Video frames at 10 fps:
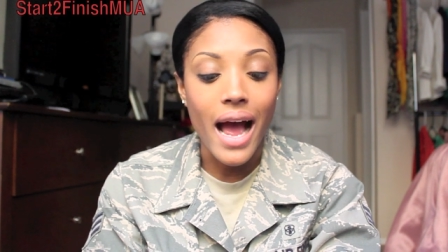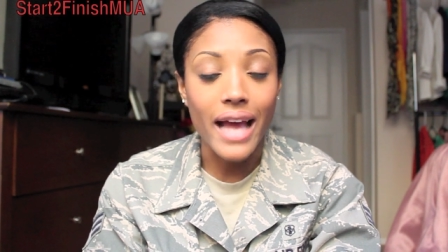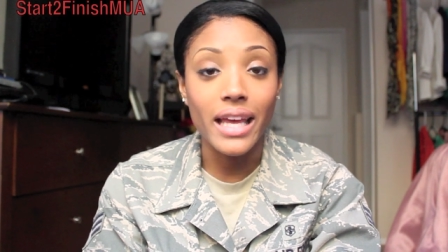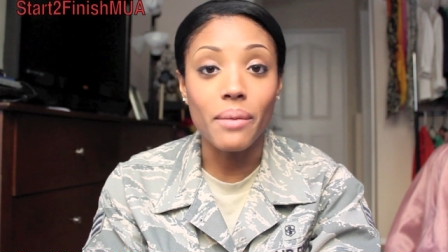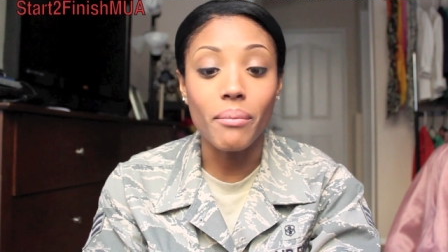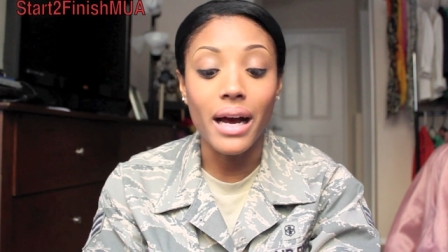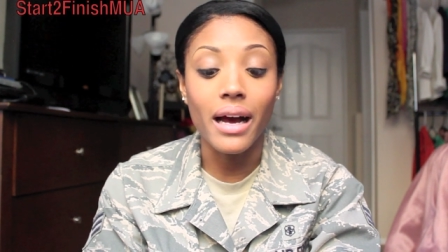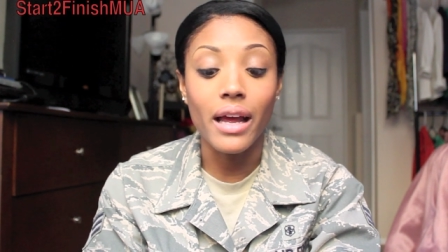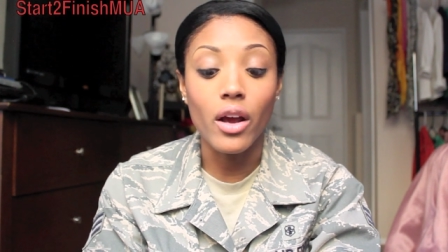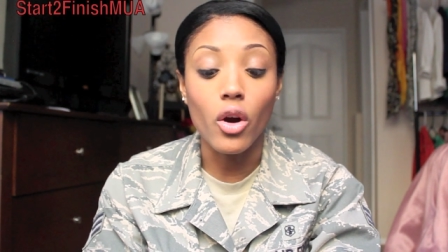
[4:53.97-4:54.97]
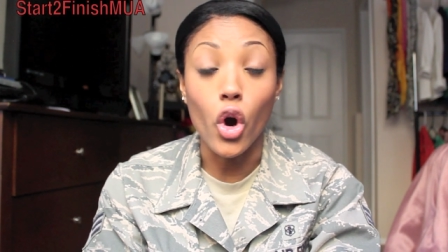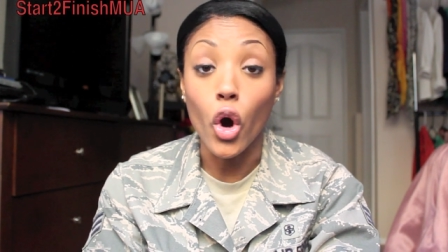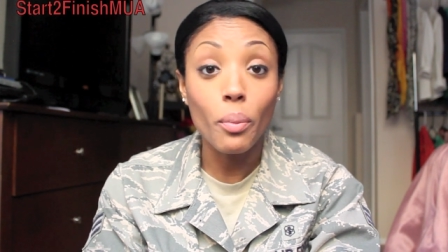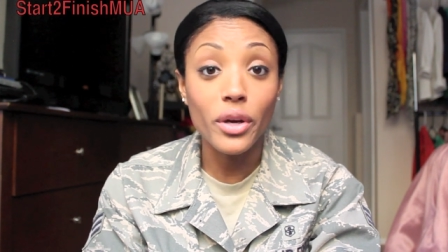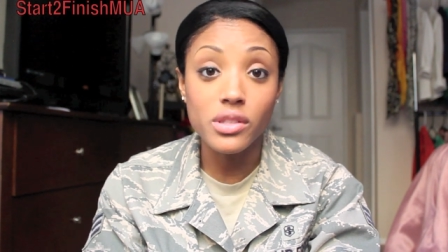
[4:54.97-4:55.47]
I get my
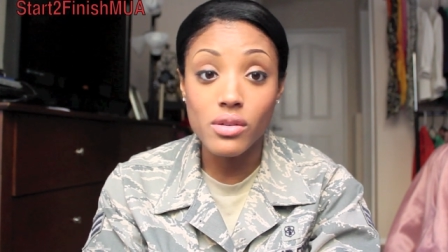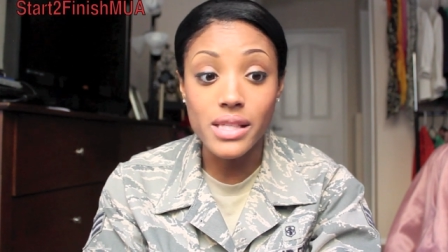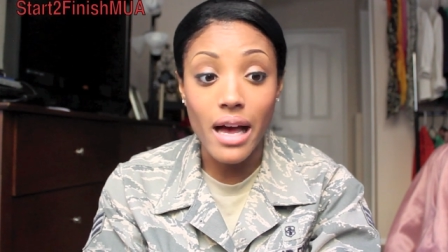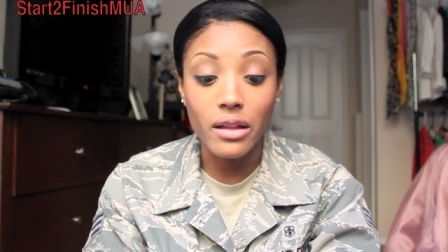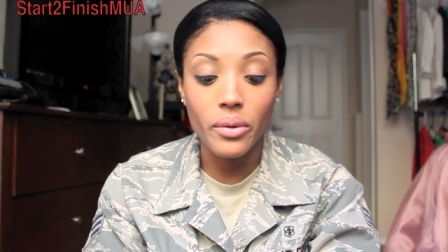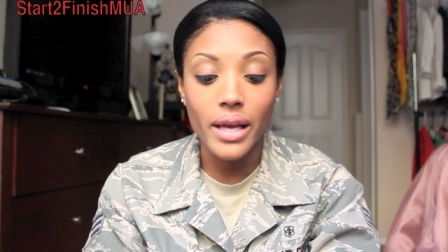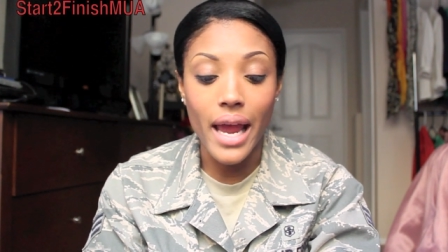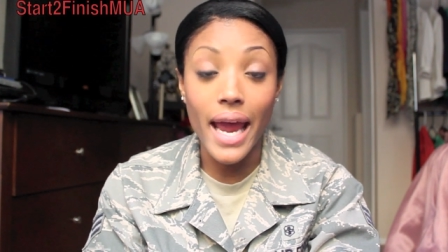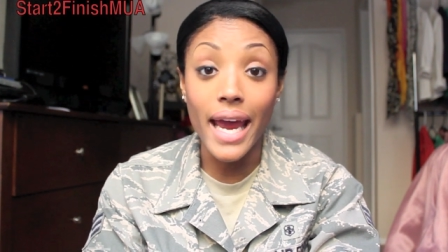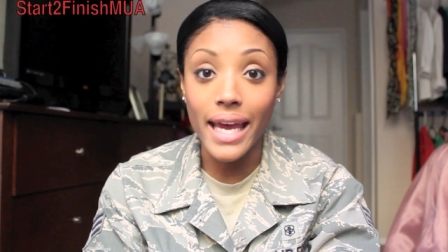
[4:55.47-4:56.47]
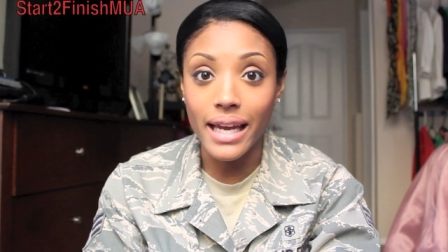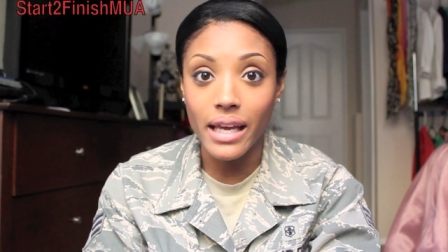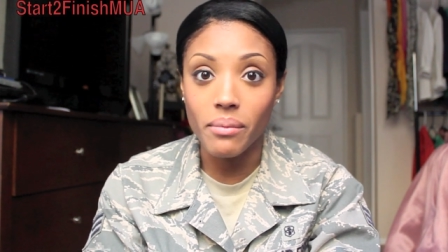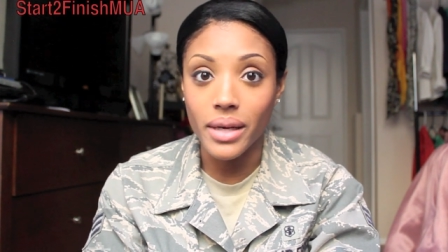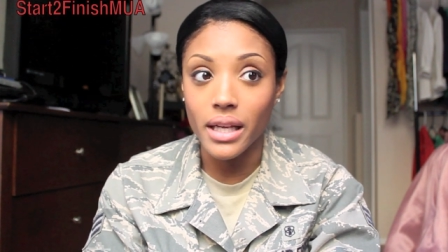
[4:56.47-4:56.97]
own personal salary, and I
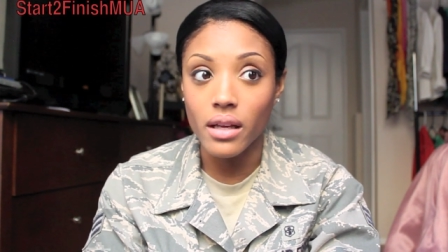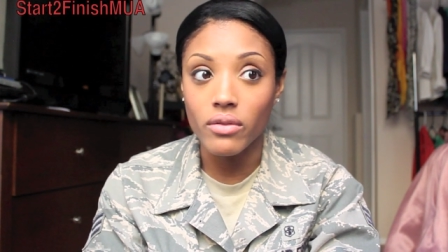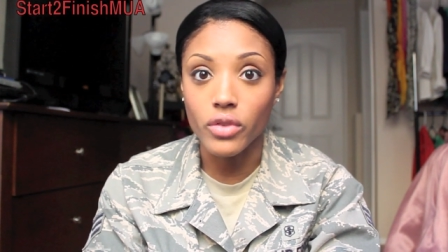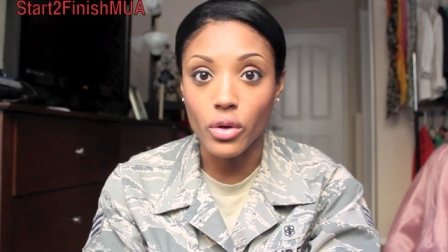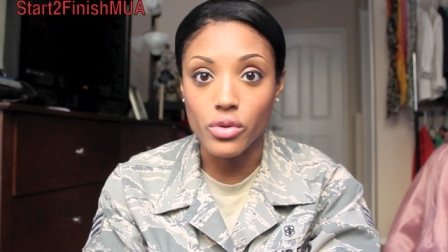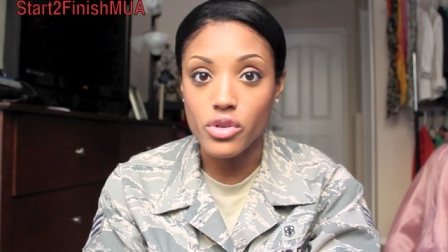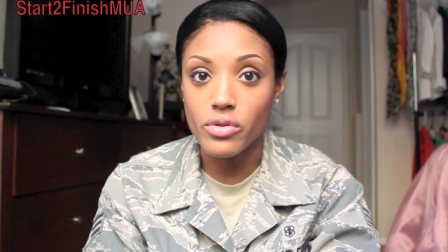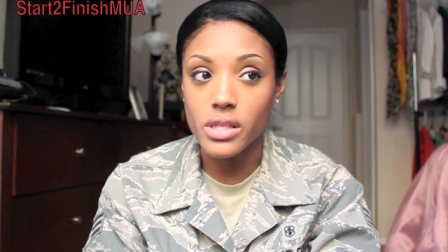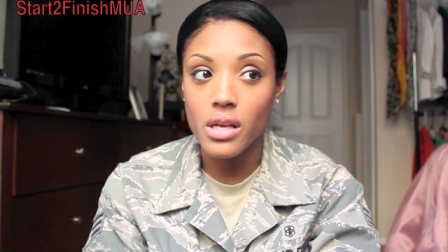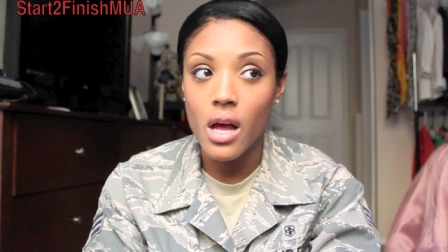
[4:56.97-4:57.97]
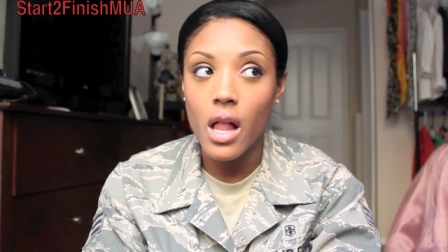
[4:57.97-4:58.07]
get money for groceries.